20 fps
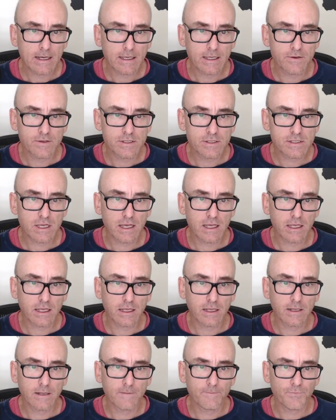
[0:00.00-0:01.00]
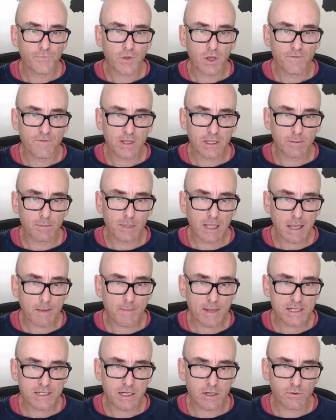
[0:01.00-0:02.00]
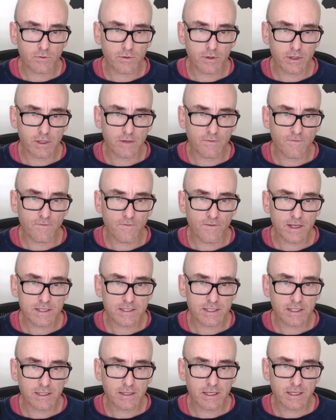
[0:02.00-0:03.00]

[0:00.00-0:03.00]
Kieran's saying, I found the Blackmagic really fussy.